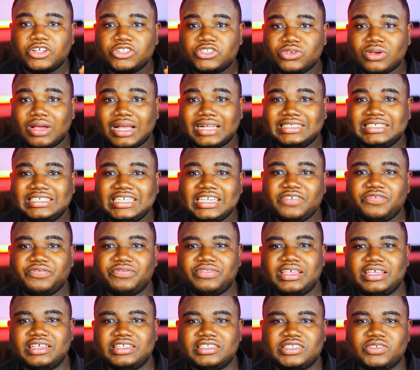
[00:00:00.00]
to achieve
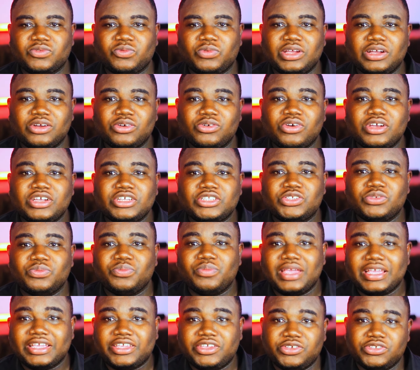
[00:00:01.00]
this, we are going to
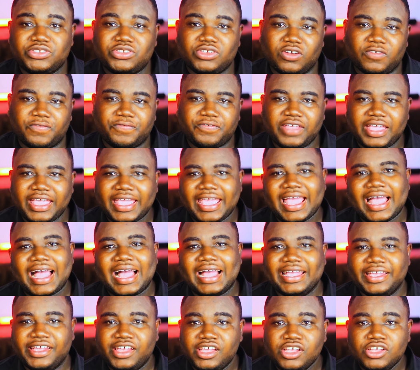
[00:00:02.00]
make use of
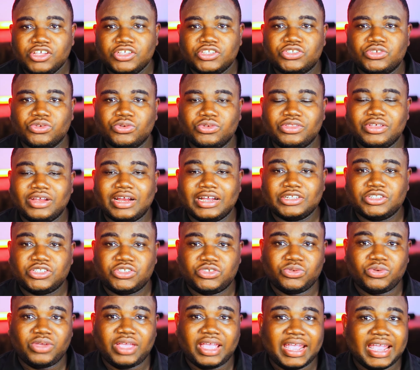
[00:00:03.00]
AI. So there are
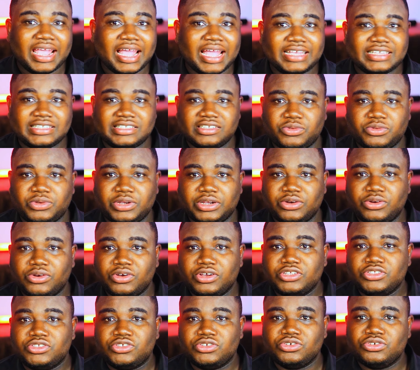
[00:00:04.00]
two AIs are
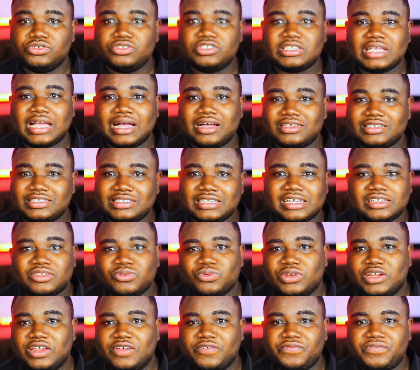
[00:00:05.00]
going to use. I'll start
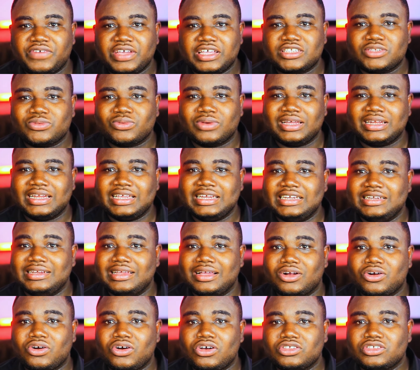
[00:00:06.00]
with the first one, and in the
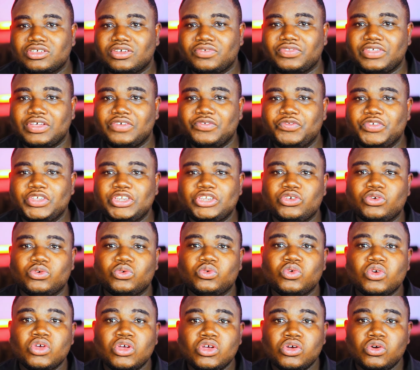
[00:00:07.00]
course of the video
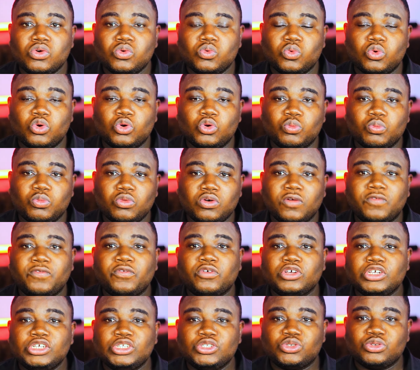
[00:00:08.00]
we'll move
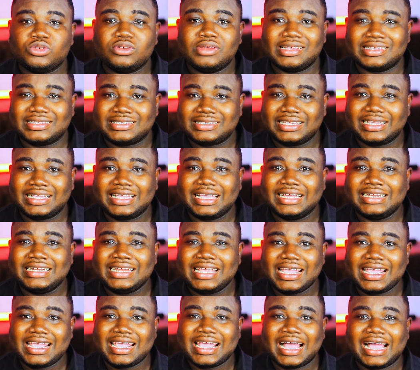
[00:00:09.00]
into the second
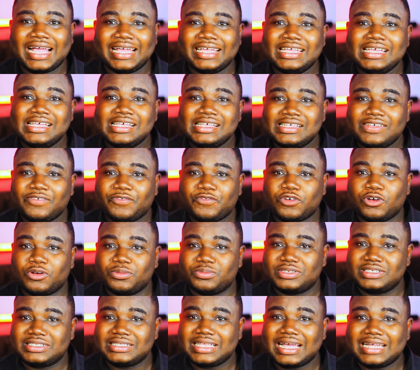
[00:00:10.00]
AI from
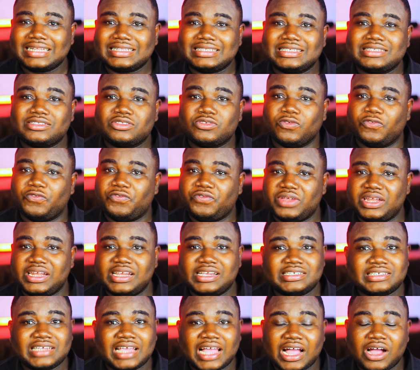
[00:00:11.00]
start to
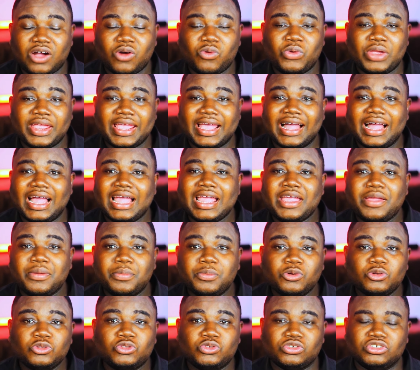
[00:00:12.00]
finish, how we are
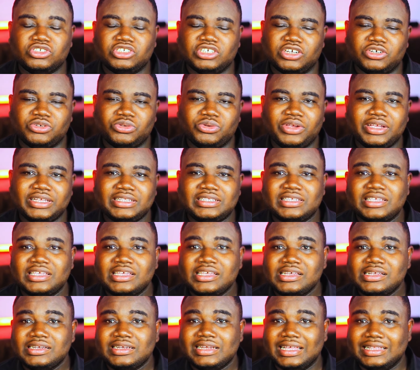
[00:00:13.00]
able to generate
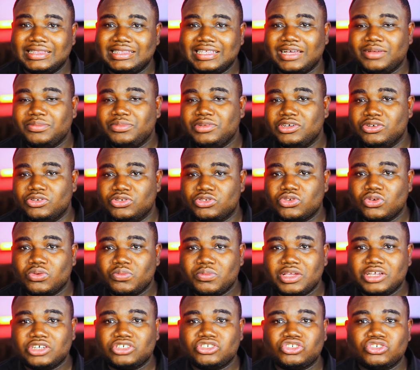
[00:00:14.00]
the thumbnail. So
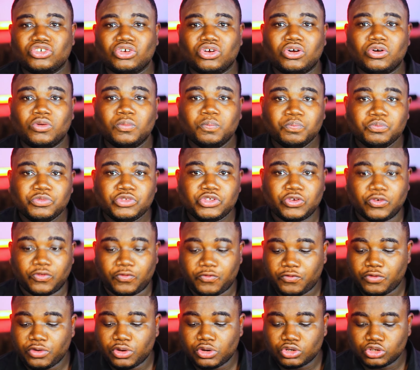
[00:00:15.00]
make sure you
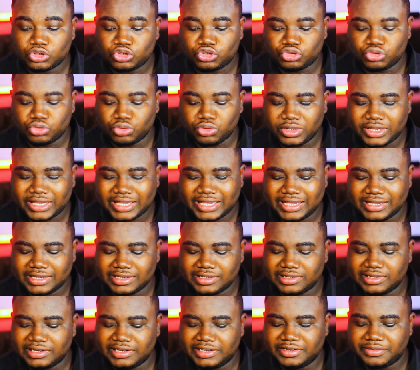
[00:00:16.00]
follow through
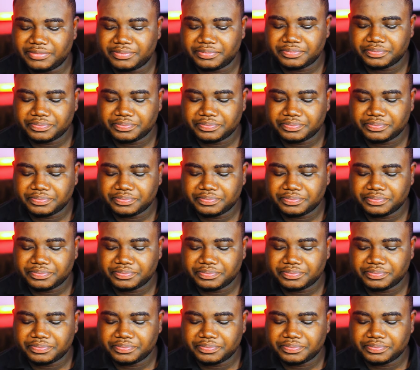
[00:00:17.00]
keenly.